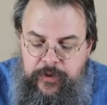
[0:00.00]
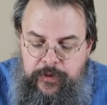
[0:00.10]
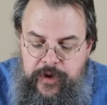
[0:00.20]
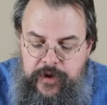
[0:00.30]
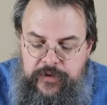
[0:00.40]

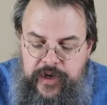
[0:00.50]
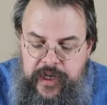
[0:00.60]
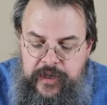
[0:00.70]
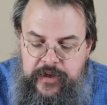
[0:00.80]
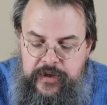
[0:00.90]
1 over
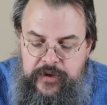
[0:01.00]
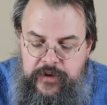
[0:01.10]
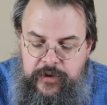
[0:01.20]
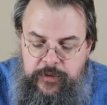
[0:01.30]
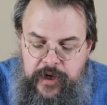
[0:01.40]
n
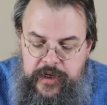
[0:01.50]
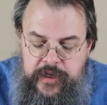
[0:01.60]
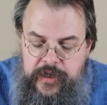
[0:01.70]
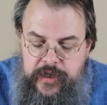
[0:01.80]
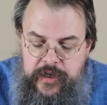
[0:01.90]
to the
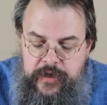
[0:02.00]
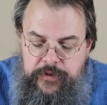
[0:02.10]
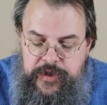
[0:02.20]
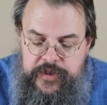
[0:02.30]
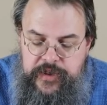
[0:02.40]
1,
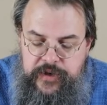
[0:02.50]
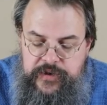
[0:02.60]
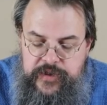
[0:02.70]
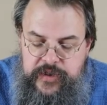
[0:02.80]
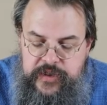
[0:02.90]
which
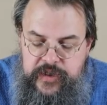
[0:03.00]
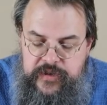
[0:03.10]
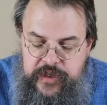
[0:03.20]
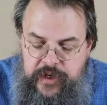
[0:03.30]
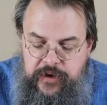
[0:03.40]
goes to
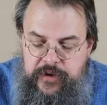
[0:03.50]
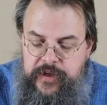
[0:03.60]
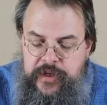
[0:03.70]
0.